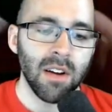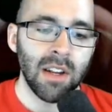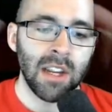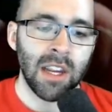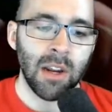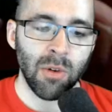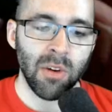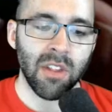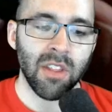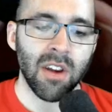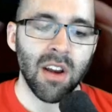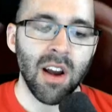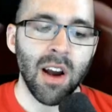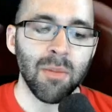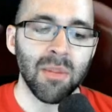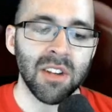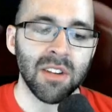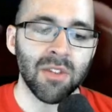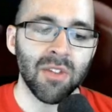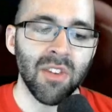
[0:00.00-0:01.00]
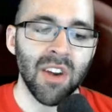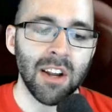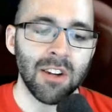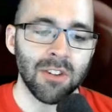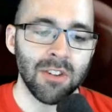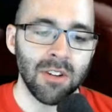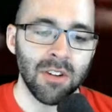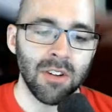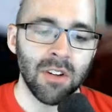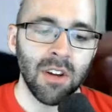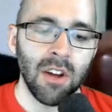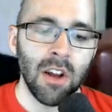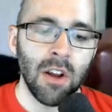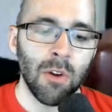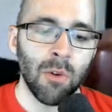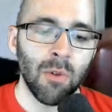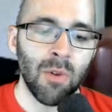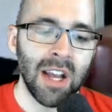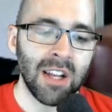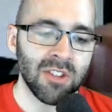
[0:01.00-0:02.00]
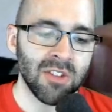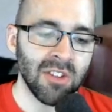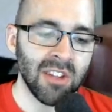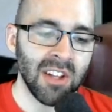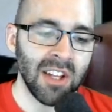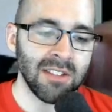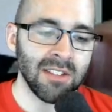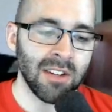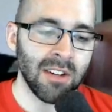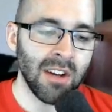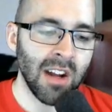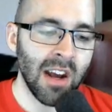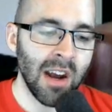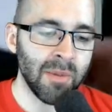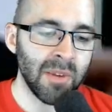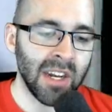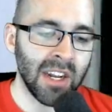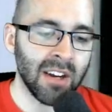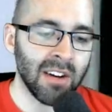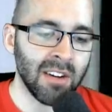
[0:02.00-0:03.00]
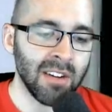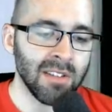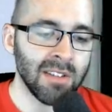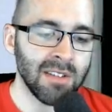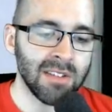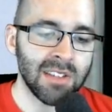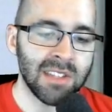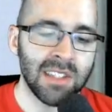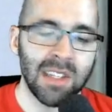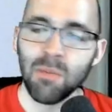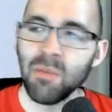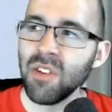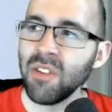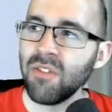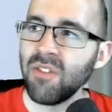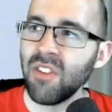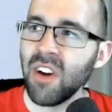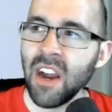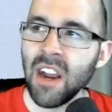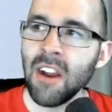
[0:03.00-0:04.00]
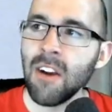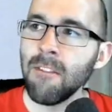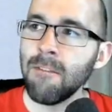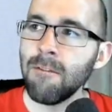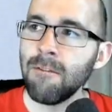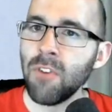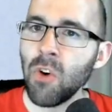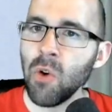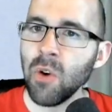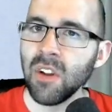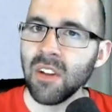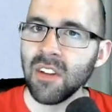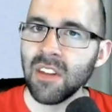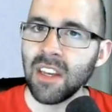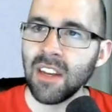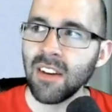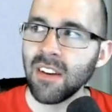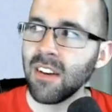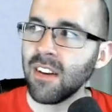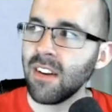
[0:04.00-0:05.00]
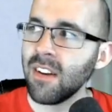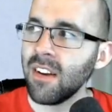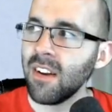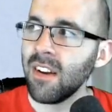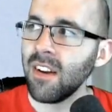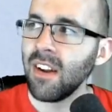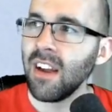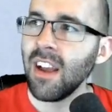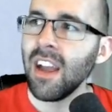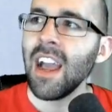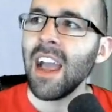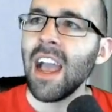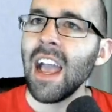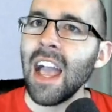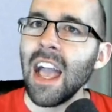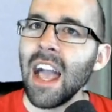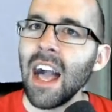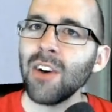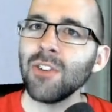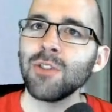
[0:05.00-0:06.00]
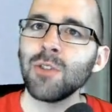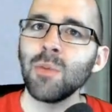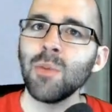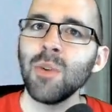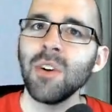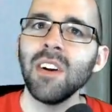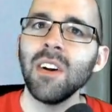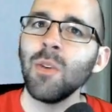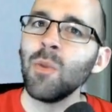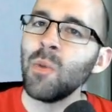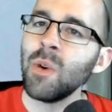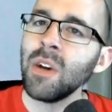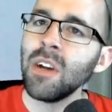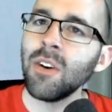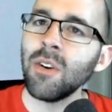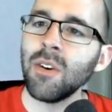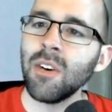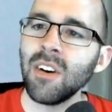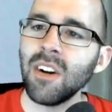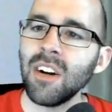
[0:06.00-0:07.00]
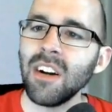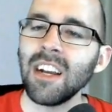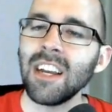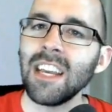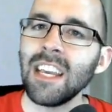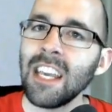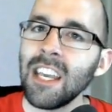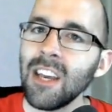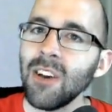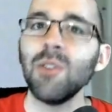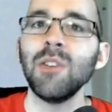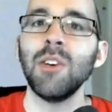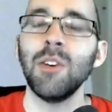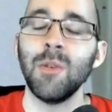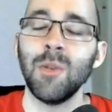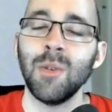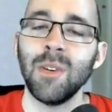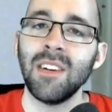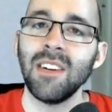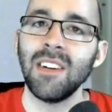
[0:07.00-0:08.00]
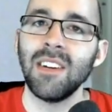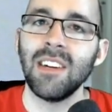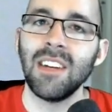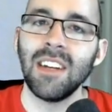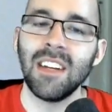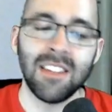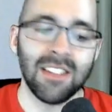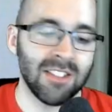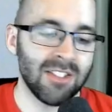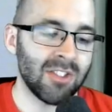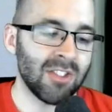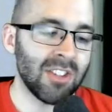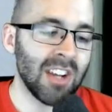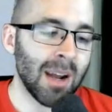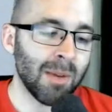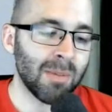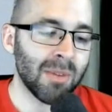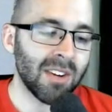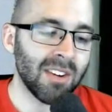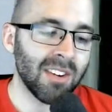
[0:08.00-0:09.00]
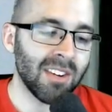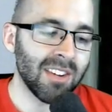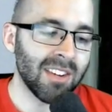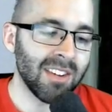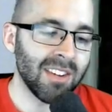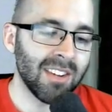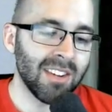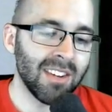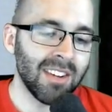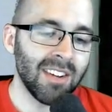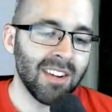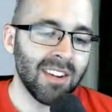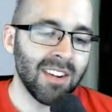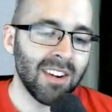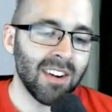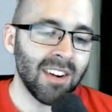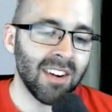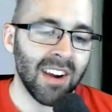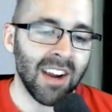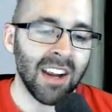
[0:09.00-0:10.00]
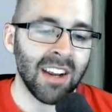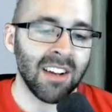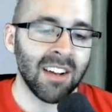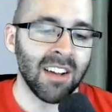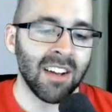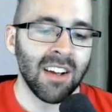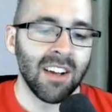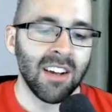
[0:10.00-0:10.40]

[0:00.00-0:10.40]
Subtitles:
Get rid of the complex fraction. Rationalize the denominator. Simplify. FOILing. Algebra will kill you in this chapter. All right?